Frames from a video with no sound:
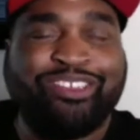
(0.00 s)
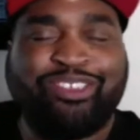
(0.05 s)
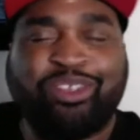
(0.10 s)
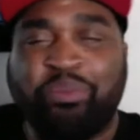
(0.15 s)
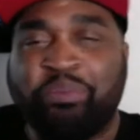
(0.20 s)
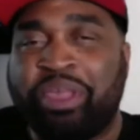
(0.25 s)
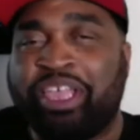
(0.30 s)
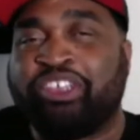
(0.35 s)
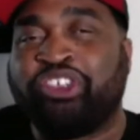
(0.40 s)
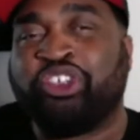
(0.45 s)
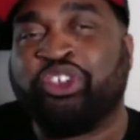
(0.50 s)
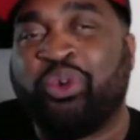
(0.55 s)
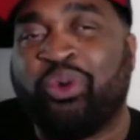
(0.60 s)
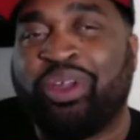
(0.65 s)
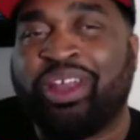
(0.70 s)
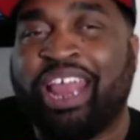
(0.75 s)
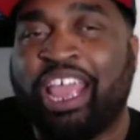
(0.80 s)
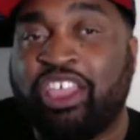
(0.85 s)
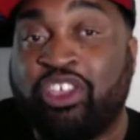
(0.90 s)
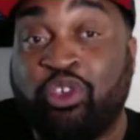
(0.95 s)
to make sure
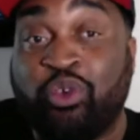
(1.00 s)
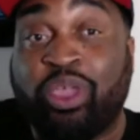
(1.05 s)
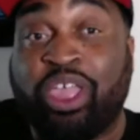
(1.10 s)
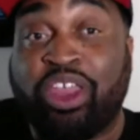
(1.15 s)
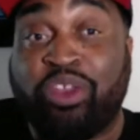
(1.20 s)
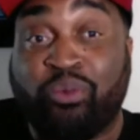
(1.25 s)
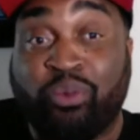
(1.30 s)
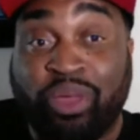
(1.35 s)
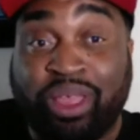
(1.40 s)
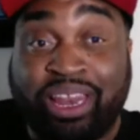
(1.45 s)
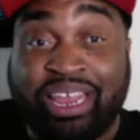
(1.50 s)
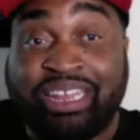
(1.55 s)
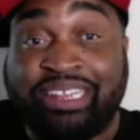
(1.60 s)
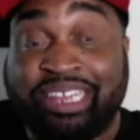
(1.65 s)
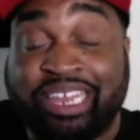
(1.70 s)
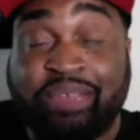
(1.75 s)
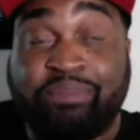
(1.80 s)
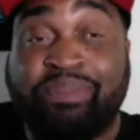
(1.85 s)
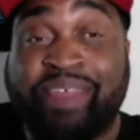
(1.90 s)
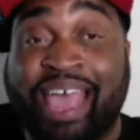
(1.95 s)
that you can really
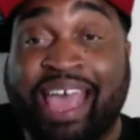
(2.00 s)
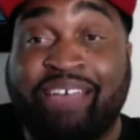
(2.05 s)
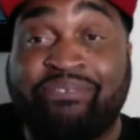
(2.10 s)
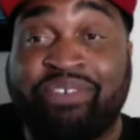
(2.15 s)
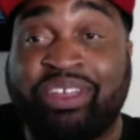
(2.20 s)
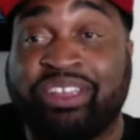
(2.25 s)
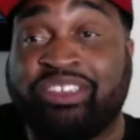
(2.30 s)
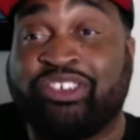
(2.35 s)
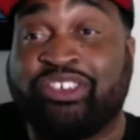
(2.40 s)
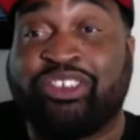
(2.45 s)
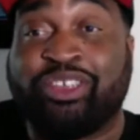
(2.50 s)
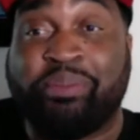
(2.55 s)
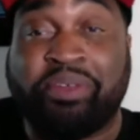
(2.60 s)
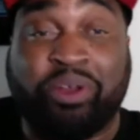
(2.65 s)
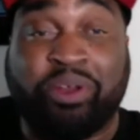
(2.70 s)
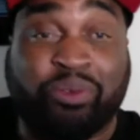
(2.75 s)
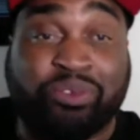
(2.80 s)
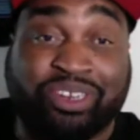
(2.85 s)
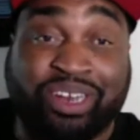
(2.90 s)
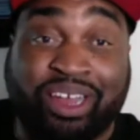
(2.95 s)
deep dive into some of
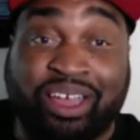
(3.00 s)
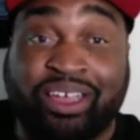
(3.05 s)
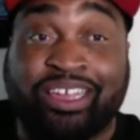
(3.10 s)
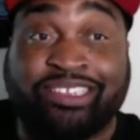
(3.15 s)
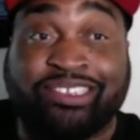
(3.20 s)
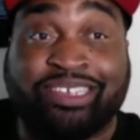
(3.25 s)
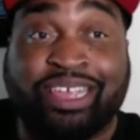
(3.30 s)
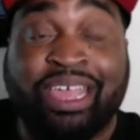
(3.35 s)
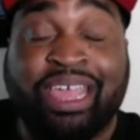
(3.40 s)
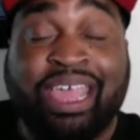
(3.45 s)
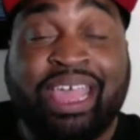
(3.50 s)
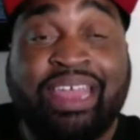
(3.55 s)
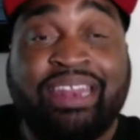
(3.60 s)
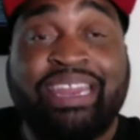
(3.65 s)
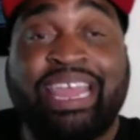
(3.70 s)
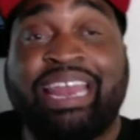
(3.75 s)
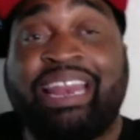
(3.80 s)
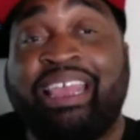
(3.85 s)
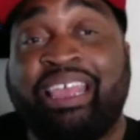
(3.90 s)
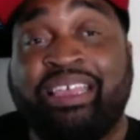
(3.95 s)
those nuggets
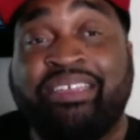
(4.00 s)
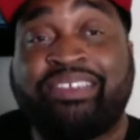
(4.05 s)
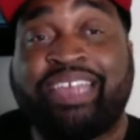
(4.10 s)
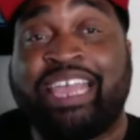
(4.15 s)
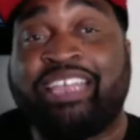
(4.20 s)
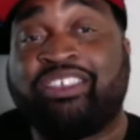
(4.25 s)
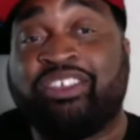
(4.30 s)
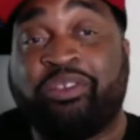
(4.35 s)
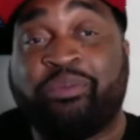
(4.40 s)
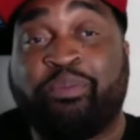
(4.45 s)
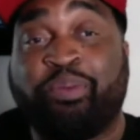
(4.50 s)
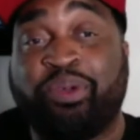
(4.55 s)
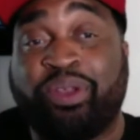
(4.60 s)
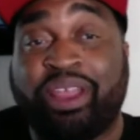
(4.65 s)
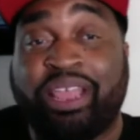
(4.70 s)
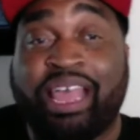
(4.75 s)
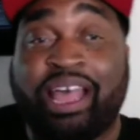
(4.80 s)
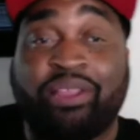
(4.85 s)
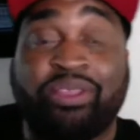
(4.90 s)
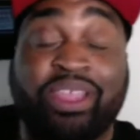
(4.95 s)
that he is actually
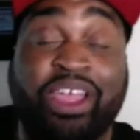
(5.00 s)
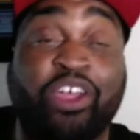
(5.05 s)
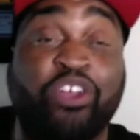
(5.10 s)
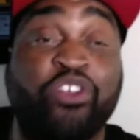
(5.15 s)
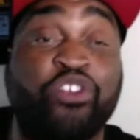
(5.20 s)
putting out there.